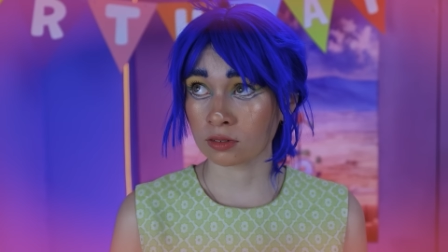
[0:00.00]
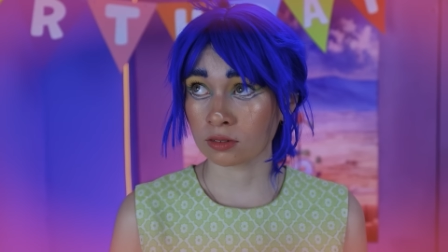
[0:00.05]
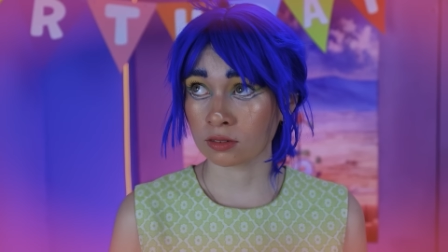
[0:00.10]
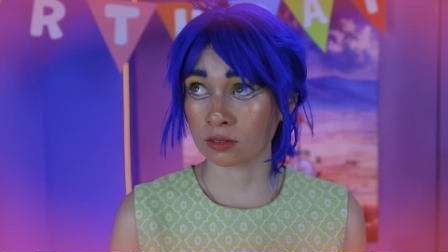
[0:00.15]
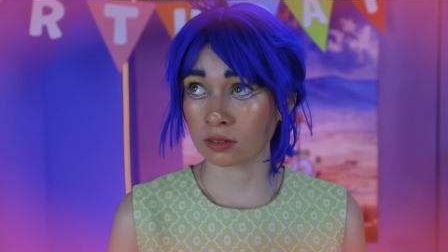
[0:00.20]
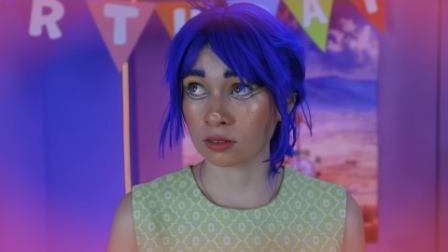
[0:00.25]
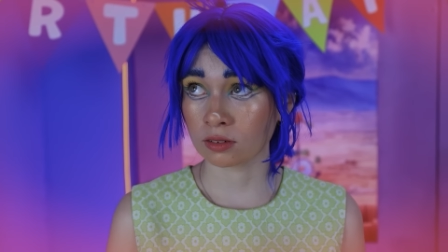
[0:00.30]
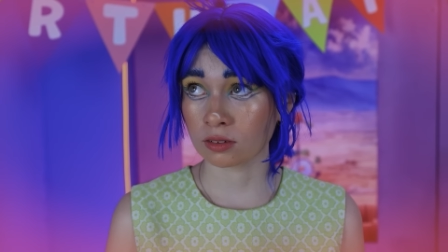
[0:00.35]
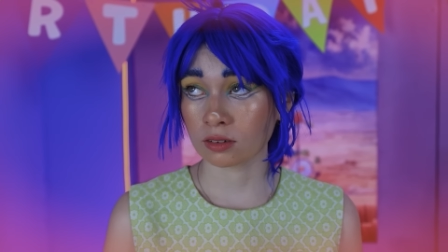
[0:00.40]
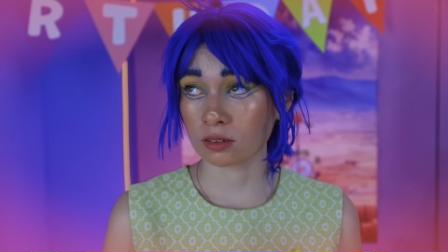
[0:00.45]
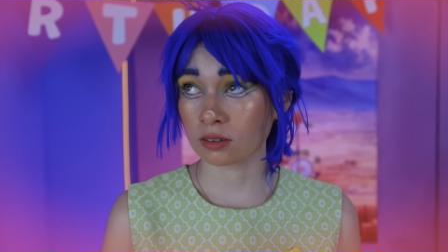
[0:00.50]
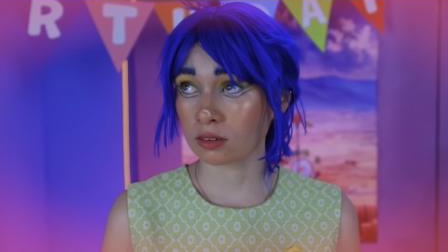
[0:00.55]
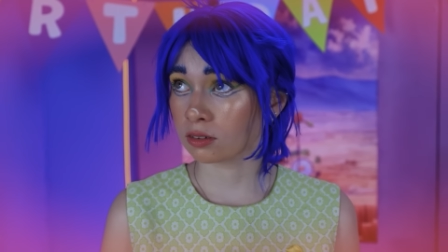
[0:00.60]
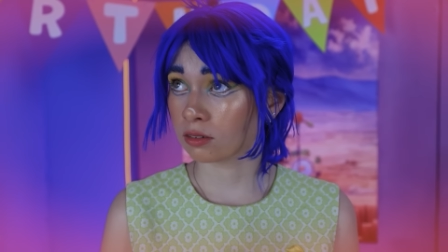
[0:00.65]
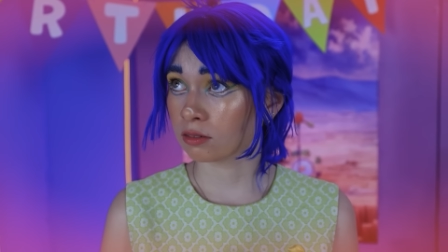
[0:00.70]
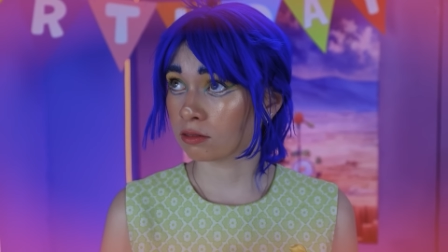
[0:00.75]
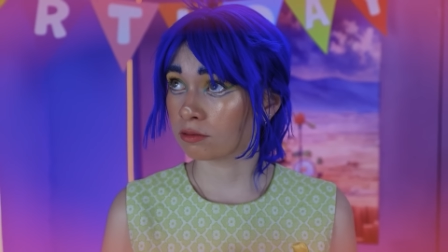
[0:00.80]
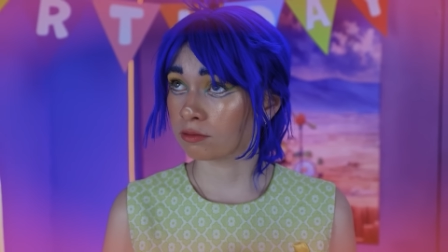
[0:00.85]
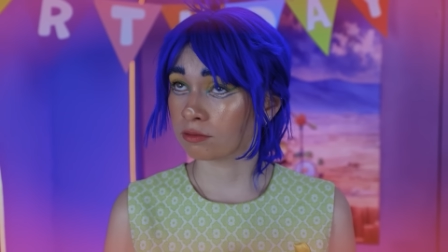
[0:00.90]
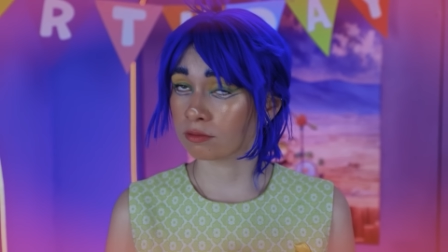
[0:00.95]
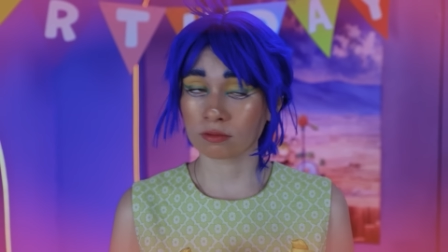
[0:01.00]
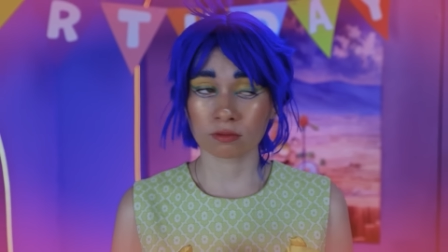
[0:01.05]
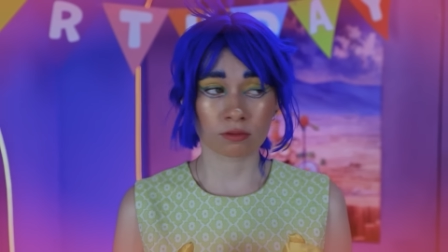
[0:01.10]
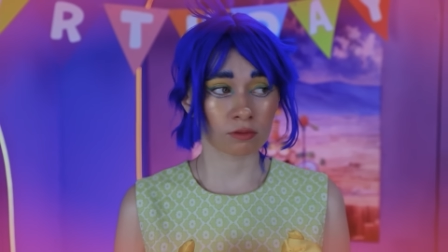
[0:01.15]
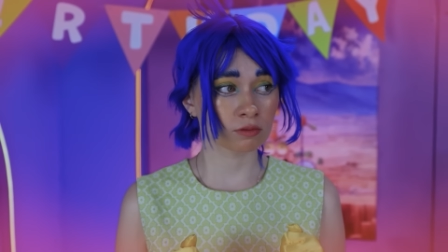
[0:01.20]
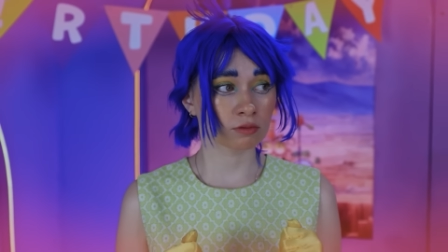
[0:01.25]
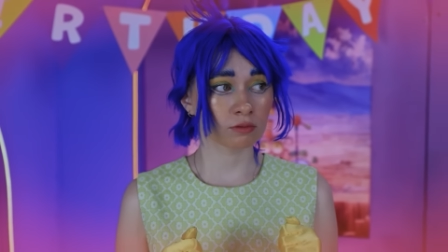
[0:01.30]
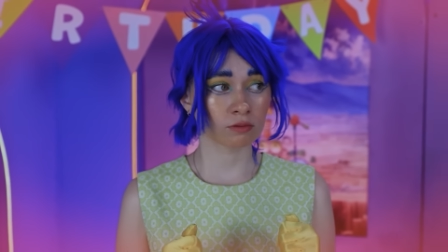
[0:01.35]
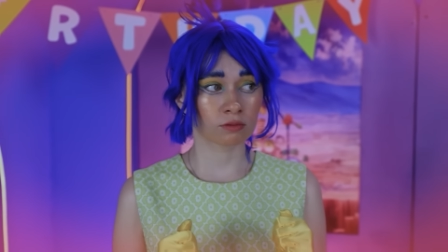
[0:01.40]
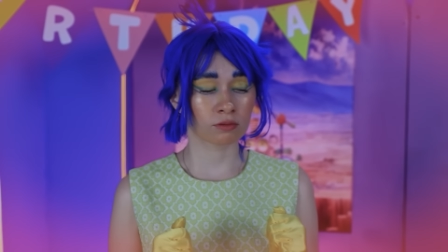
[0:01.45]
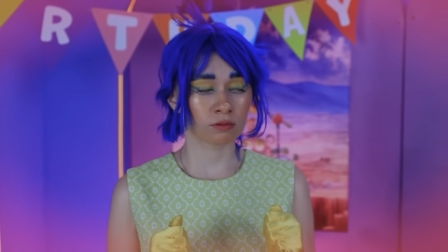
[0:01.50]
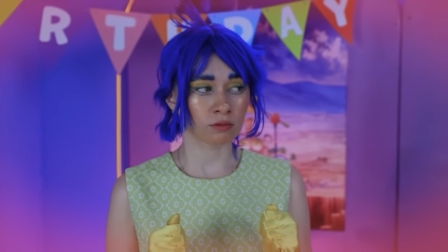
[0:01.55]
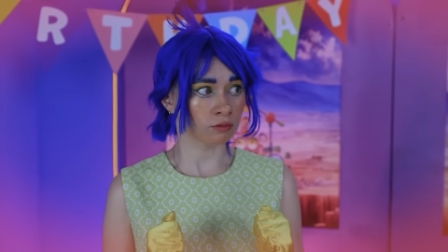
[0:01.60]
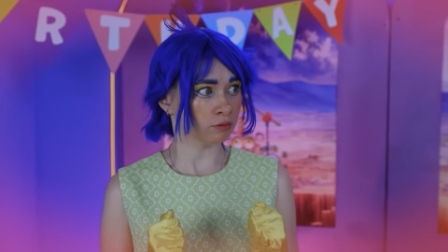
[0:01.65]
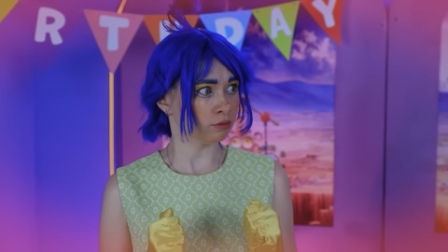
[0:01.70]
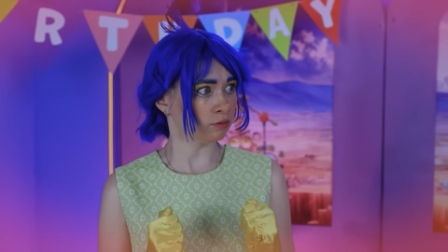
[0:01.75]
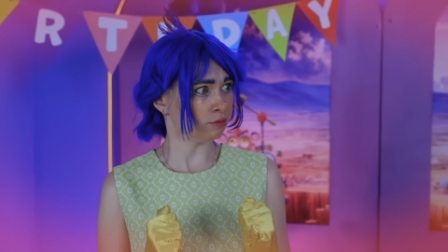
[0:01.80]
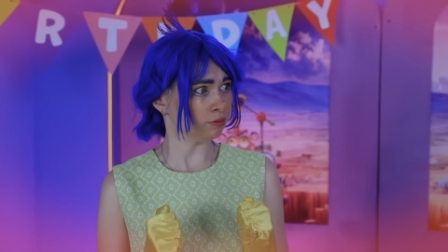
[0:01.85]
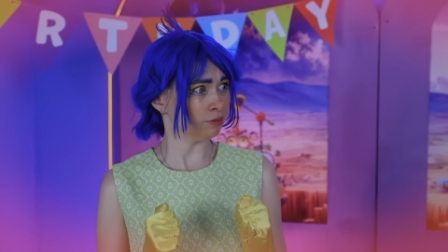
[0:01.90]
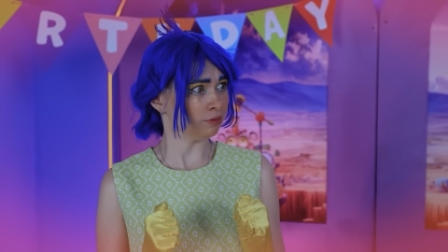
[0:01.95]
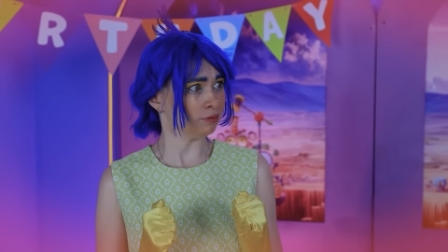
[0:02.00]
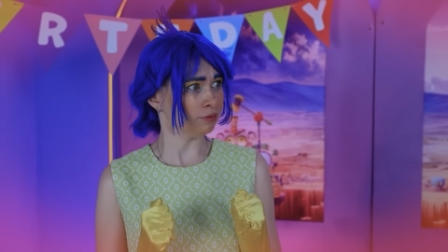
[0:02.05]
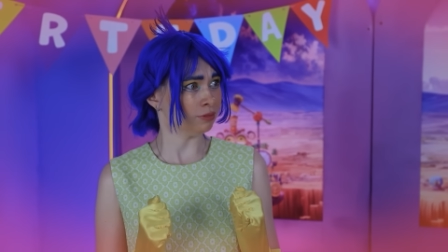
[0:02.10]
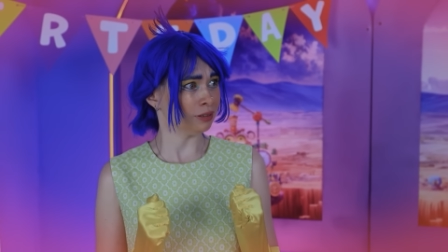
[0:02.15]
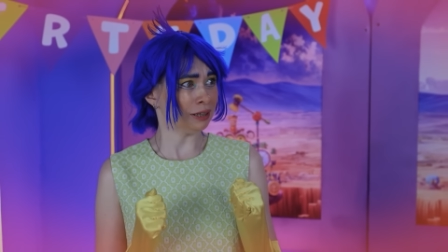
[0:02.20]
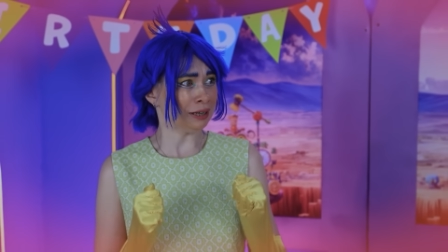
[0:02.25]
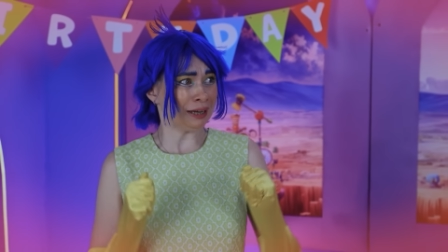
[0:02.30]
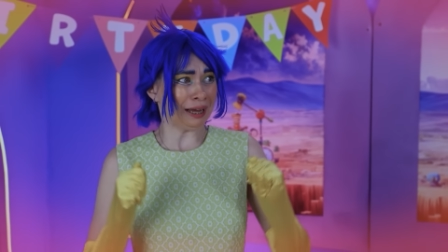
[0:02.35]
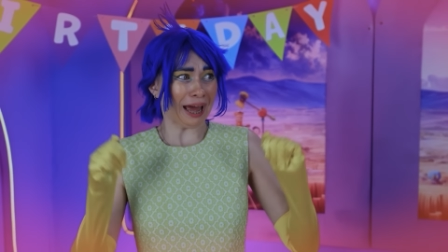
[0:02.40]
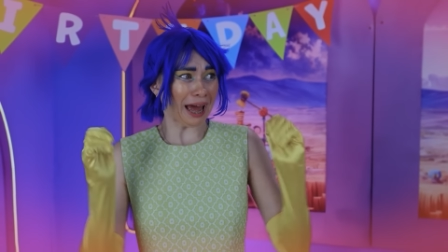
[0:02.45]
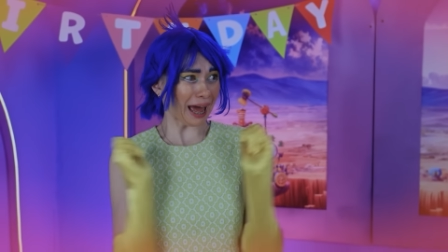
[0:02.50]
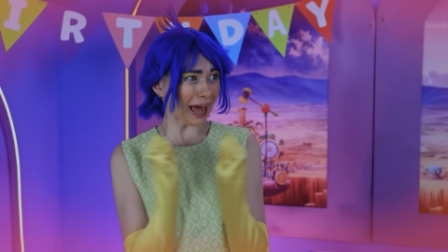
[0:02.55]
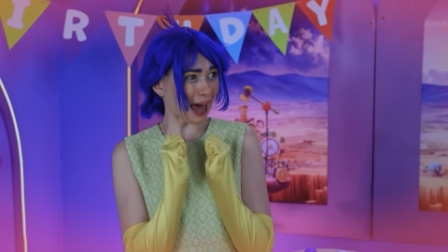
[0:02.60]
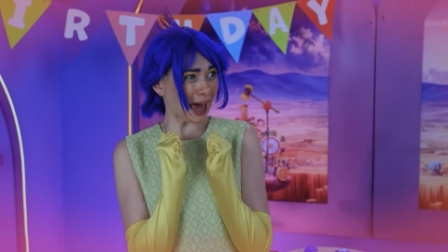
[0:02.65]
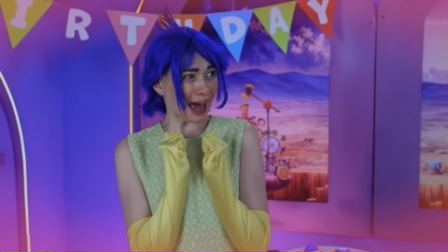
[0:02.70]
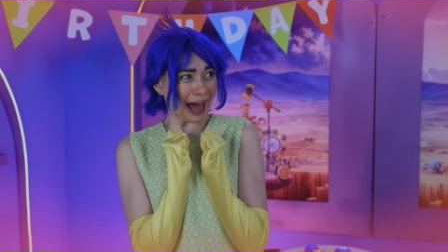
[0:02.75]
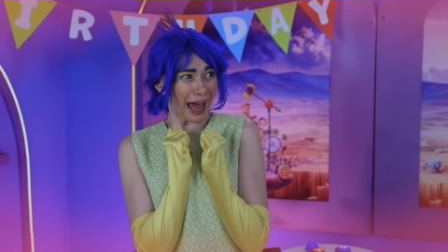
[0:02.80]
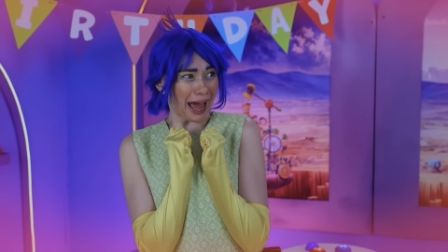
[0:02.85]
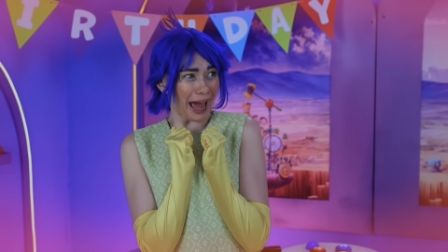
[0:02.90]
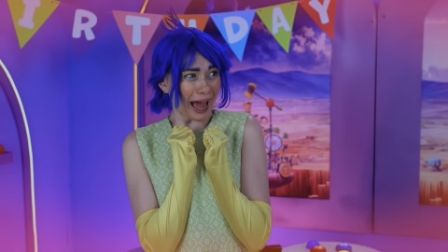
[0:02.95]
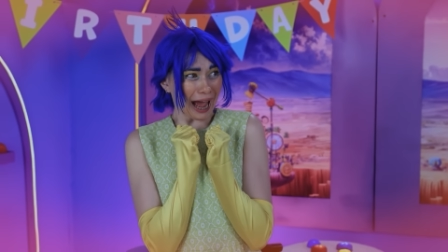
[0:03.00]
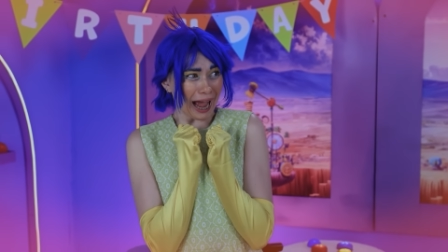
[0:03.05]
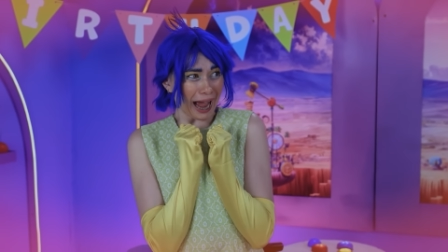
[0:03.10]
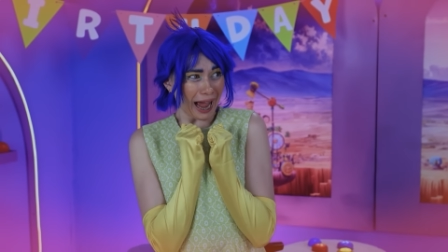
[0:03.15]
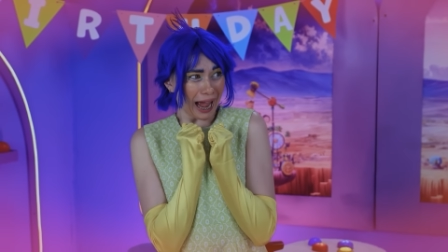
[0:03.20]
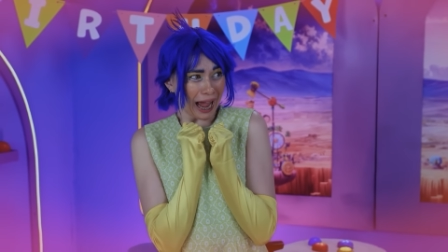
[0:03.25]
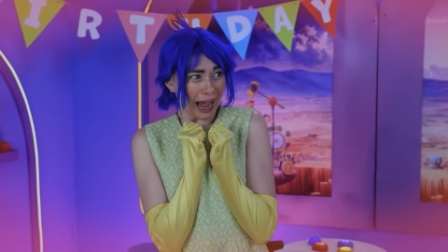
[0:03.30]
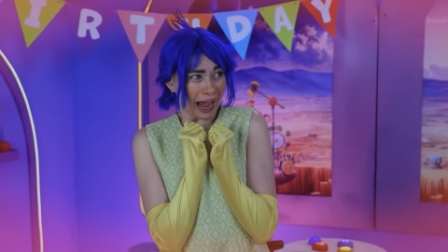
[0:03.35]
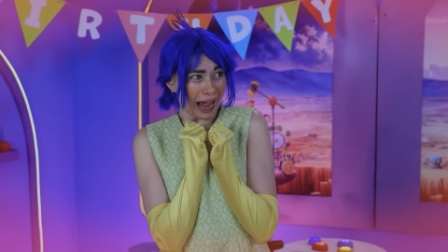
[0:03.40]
When will the lights turn back on? Ah!